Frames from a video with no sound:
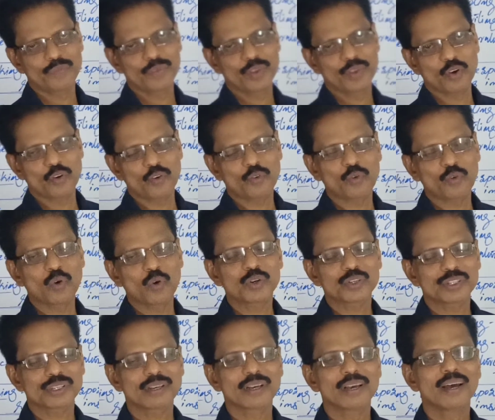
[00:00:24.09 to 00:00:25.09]
Of
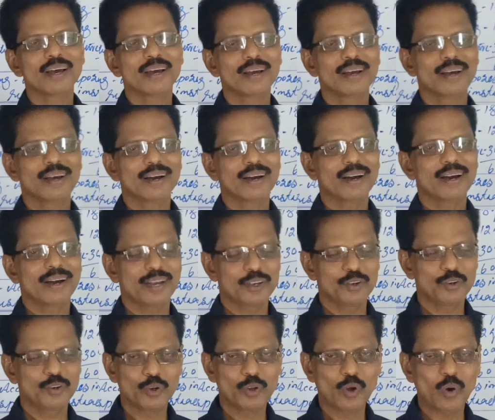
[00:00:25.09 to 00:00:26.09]
course,
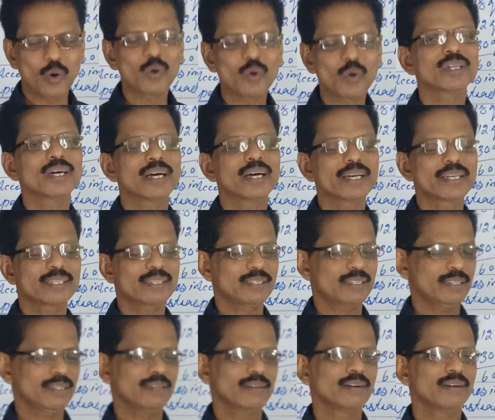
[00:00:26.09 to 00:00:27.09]
you know that
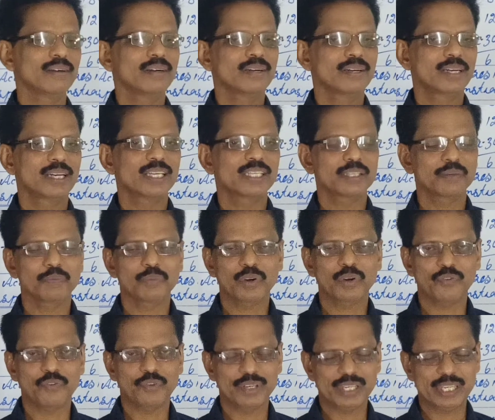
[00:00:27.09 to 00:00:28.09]
December
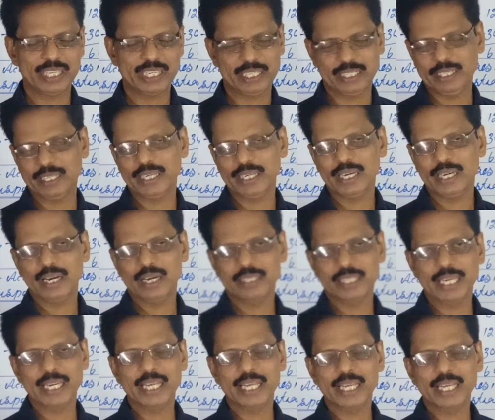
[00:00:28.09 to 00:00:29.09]
1st,
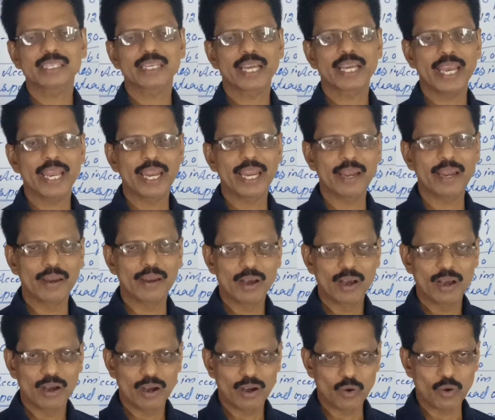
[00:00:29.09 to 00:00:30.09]
that is in
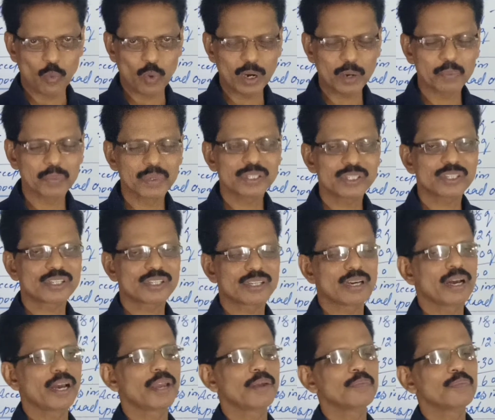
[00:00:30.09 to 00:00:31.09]
1 month's
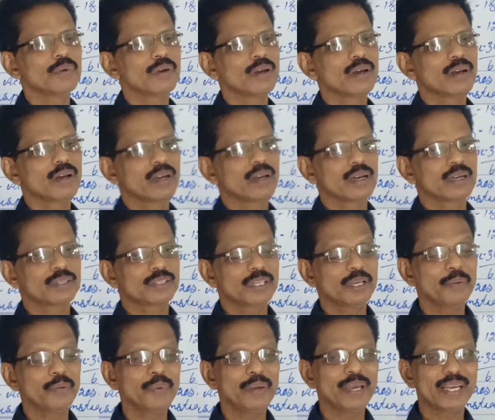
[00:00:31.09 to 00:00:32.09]
time,
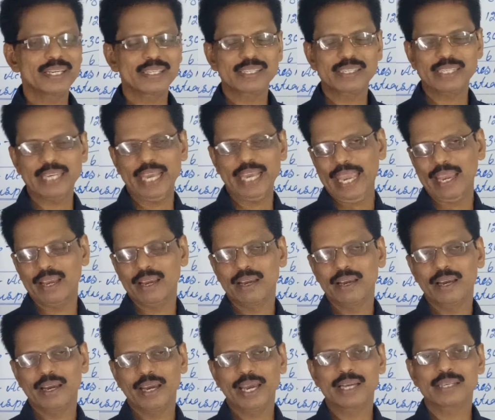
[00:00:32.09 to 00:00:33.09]
CBSE
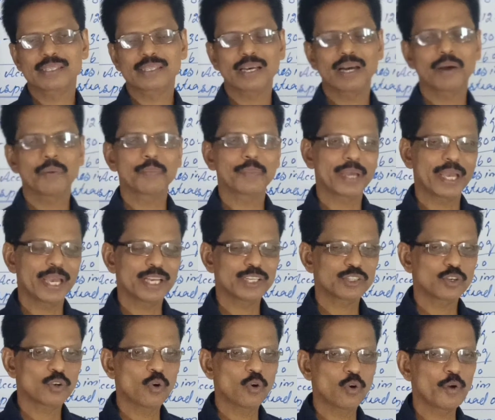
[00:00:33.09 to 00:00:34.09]
exam is
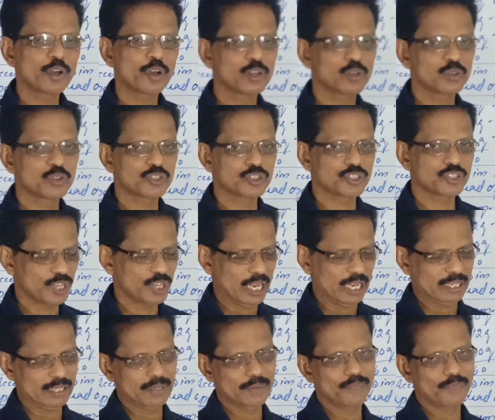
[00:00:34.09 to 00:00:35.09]
going to start.